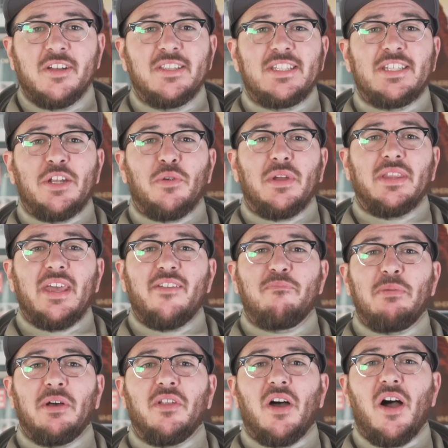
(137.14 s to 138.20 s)
Considering
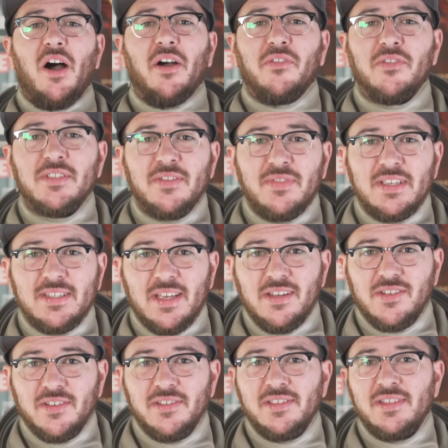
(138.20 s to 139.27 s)
they've built hundreds of these
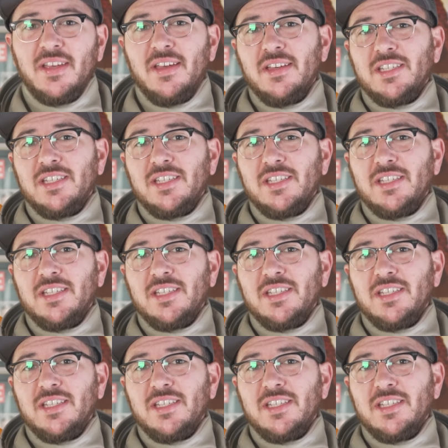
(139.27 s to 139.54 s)
engines,